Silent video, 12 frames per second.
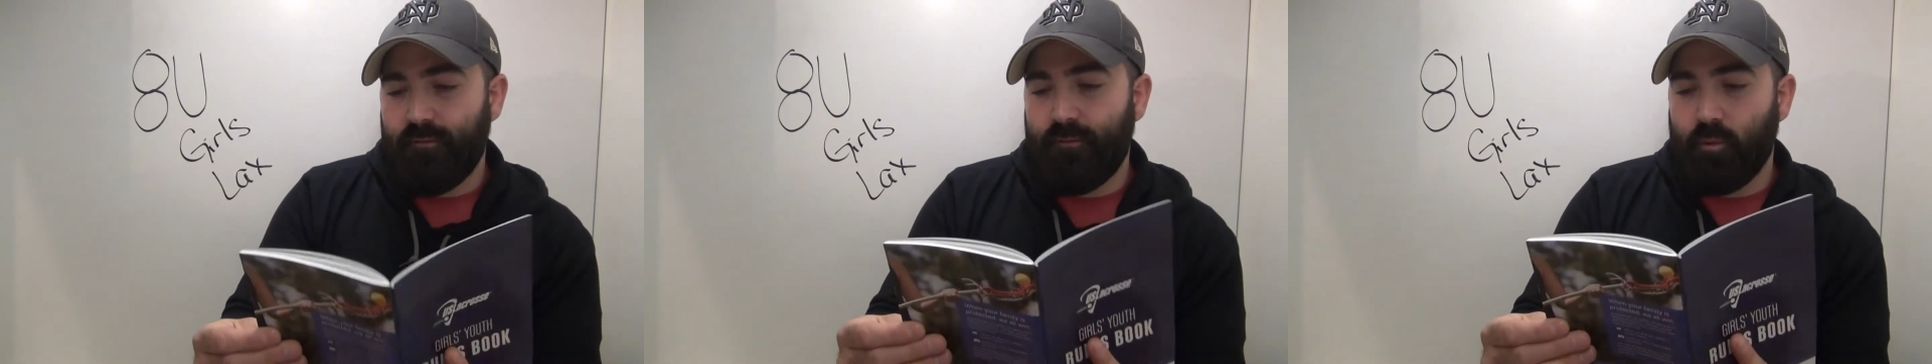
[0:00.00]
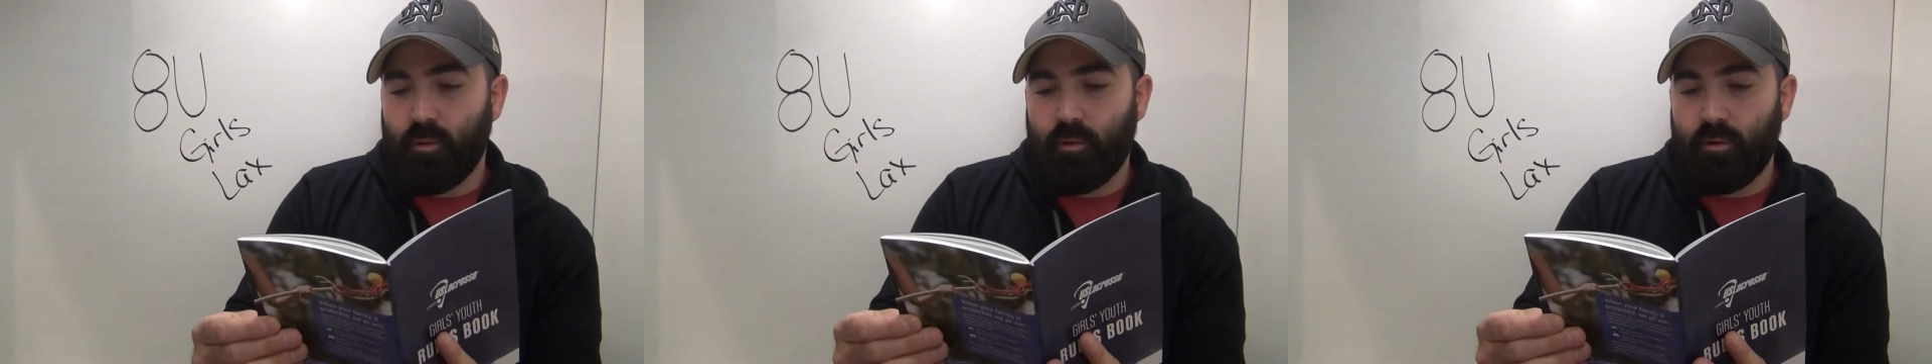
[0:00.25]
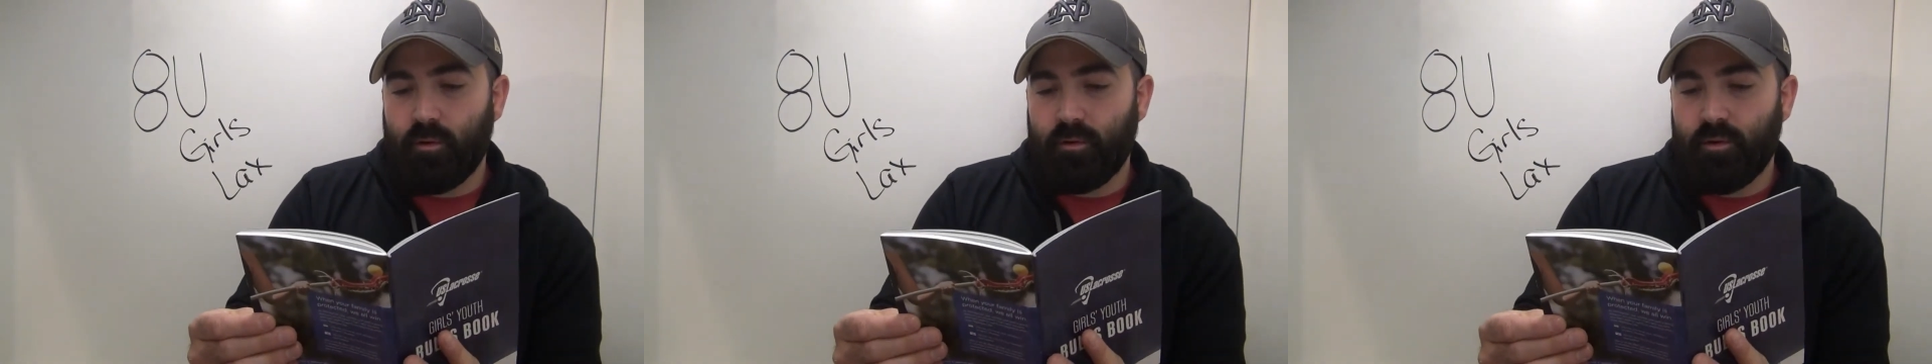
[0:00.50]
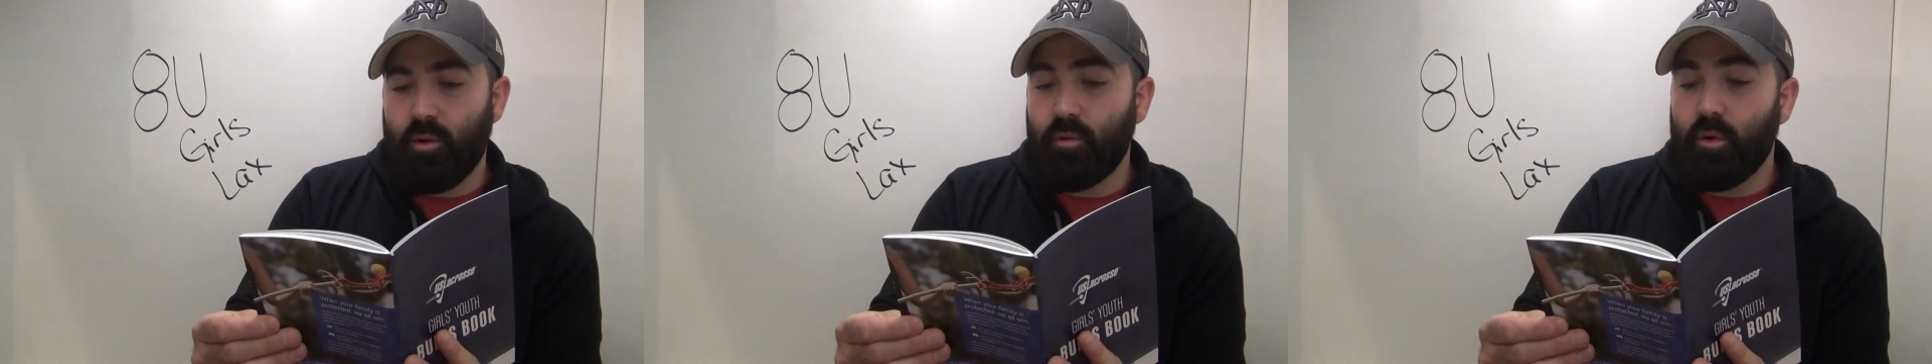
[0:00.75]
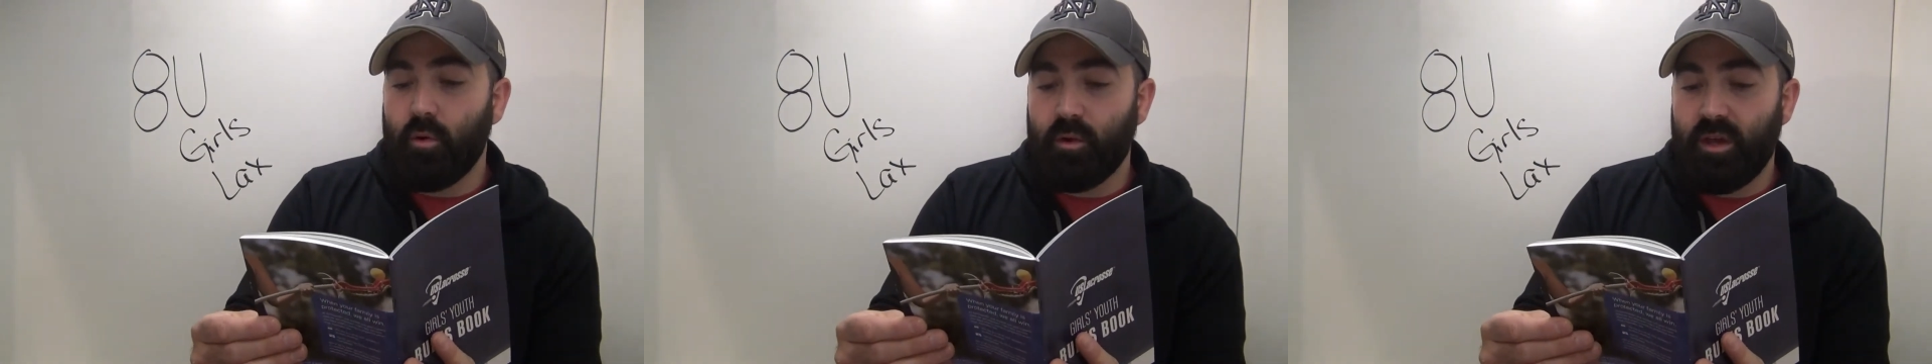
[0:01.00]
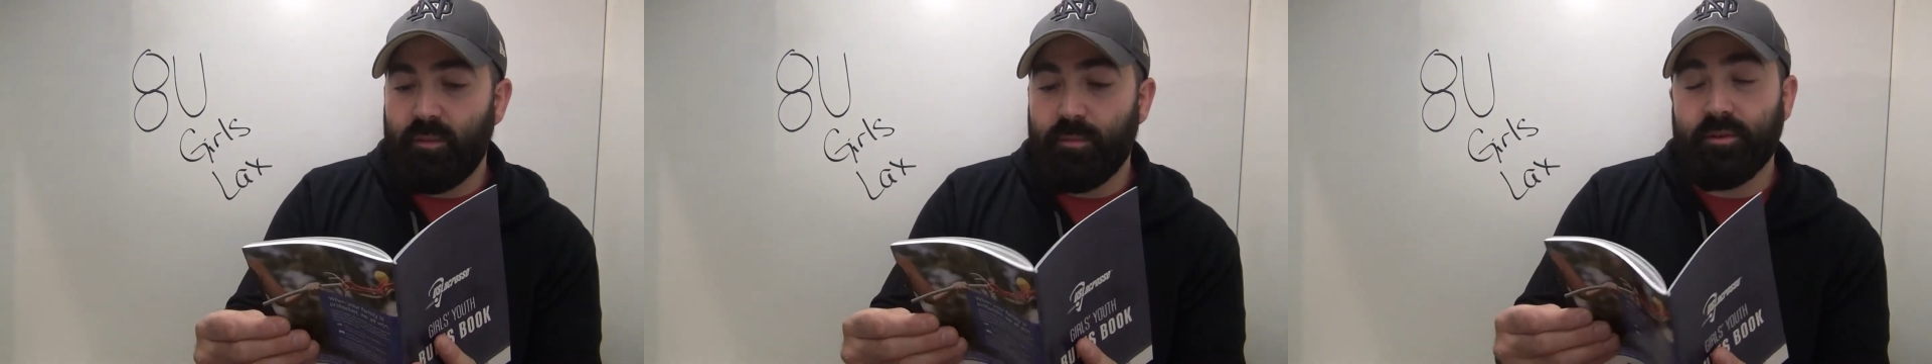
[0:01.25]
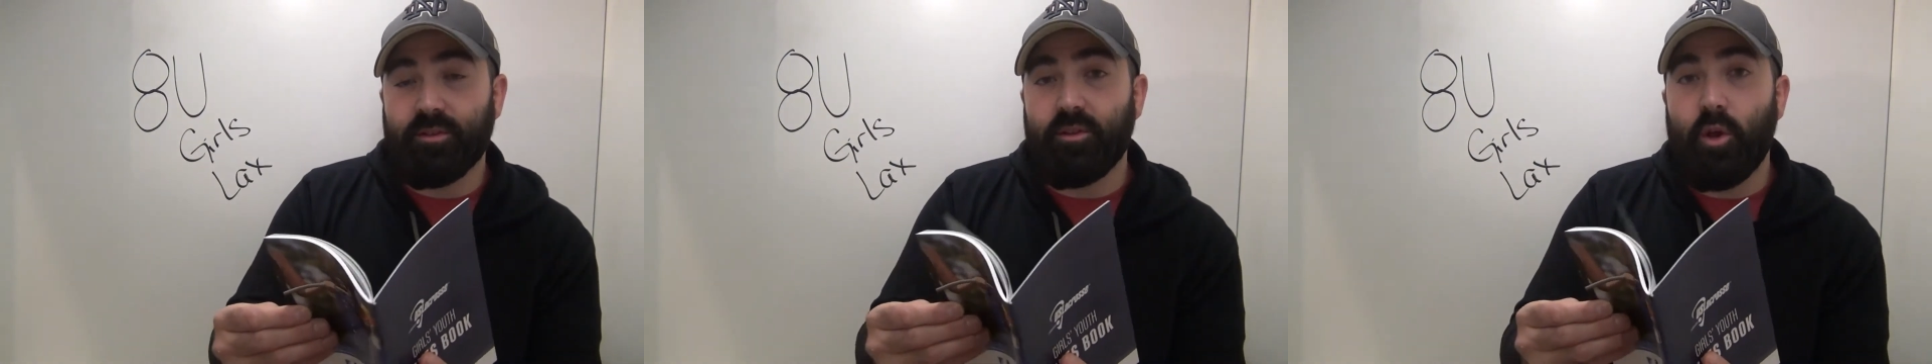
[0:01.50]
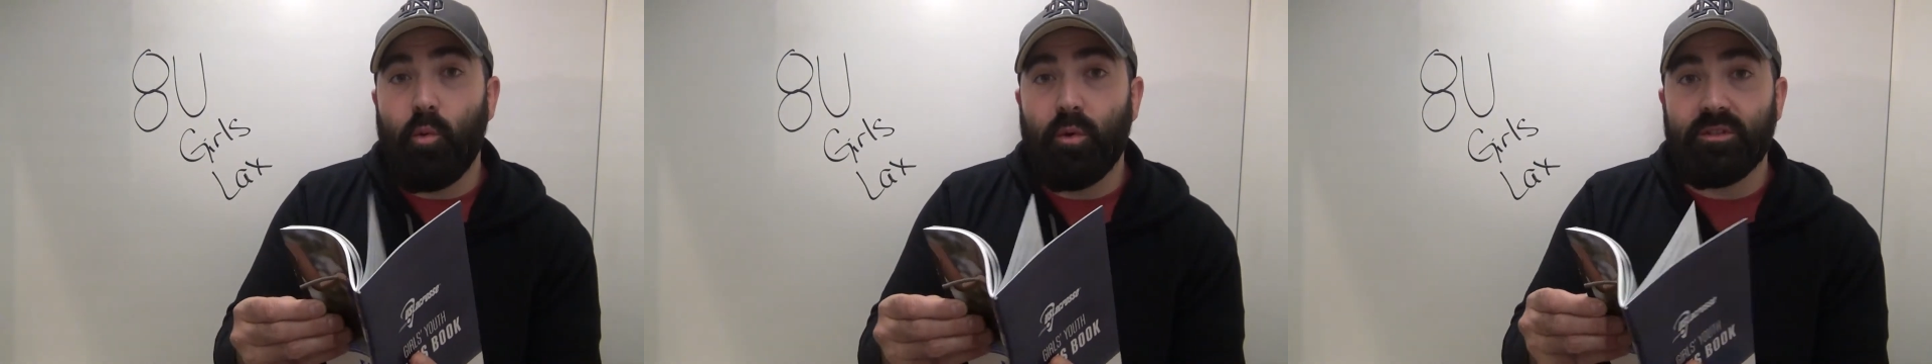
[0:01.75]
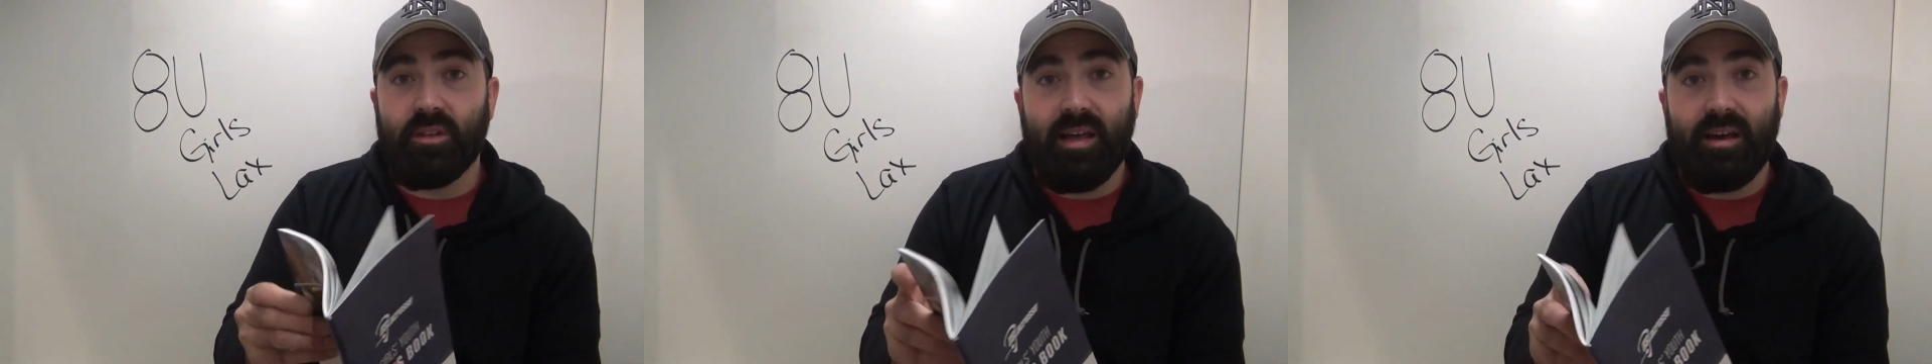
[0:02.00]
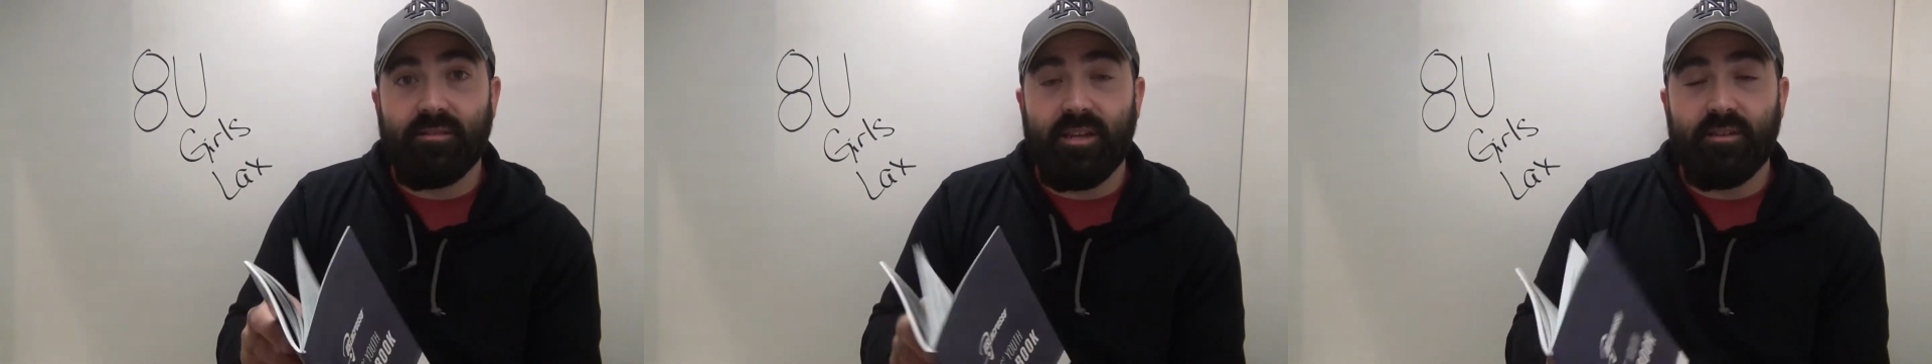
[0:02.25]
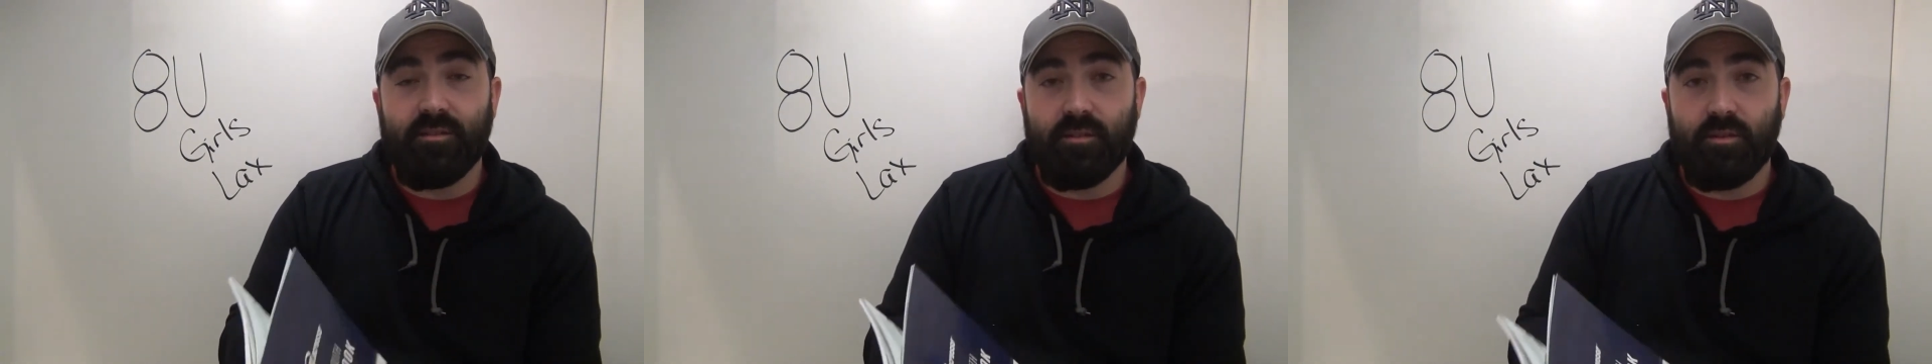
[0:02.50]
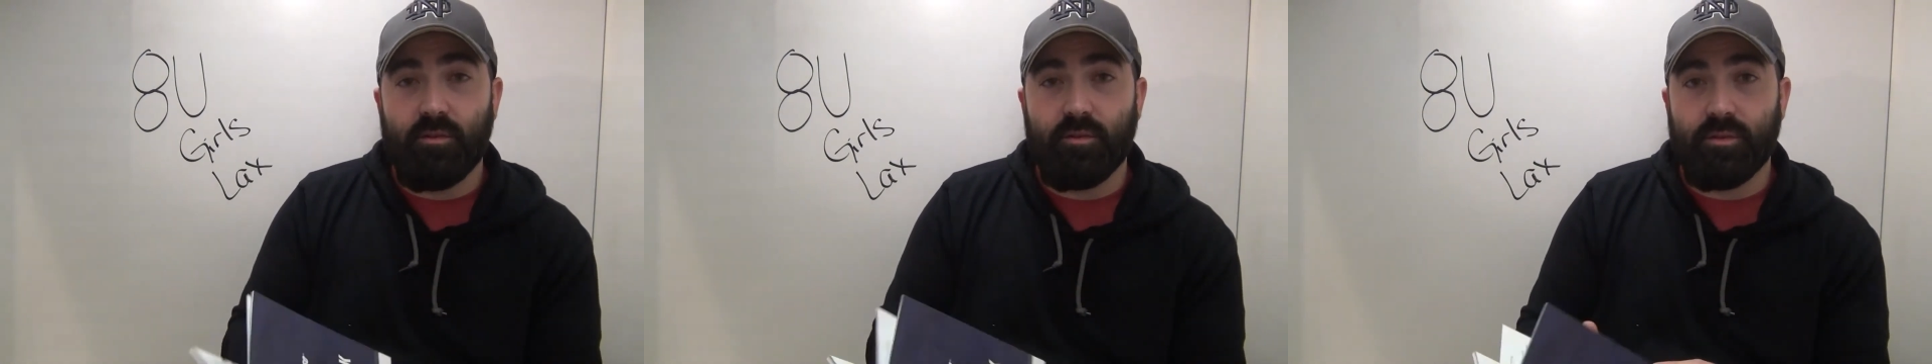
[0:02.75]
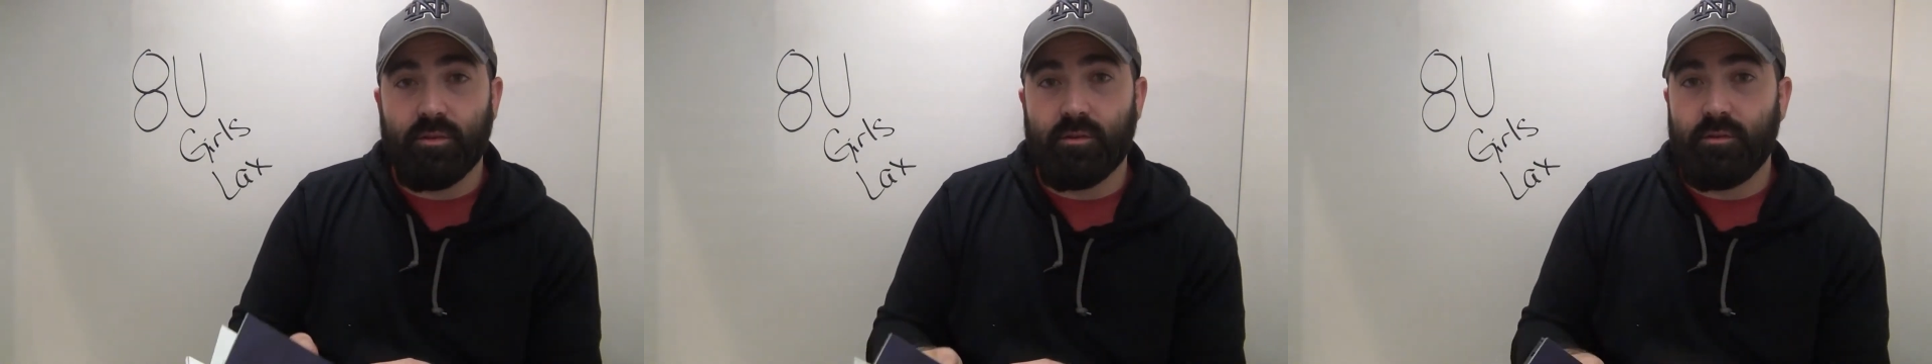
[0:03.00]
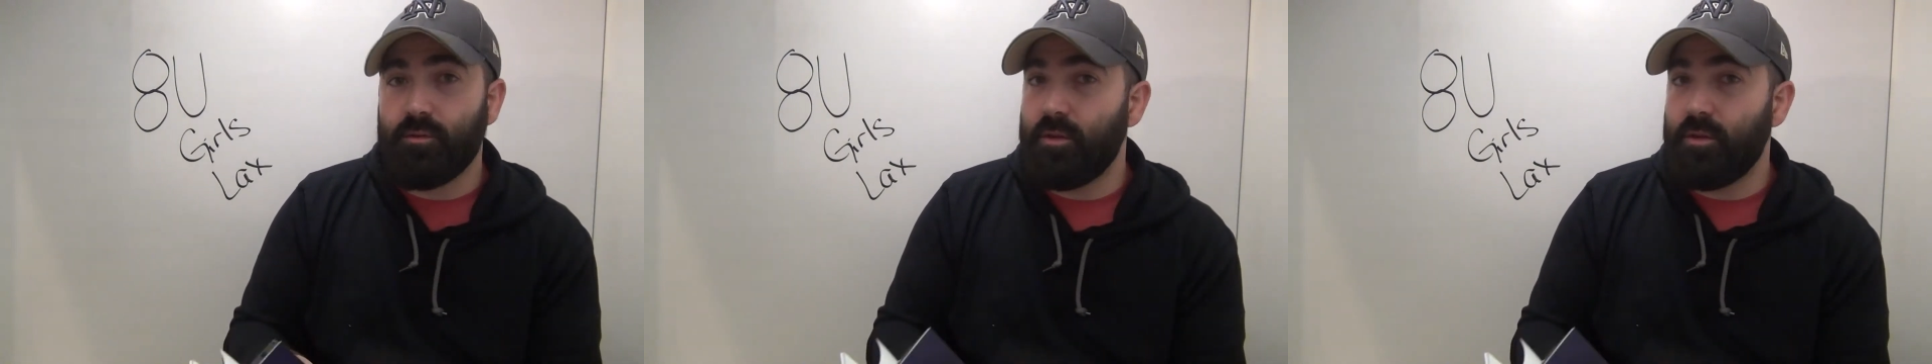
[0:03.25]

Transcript: No goalkeepers, and no one's allowed to enter the goal circle.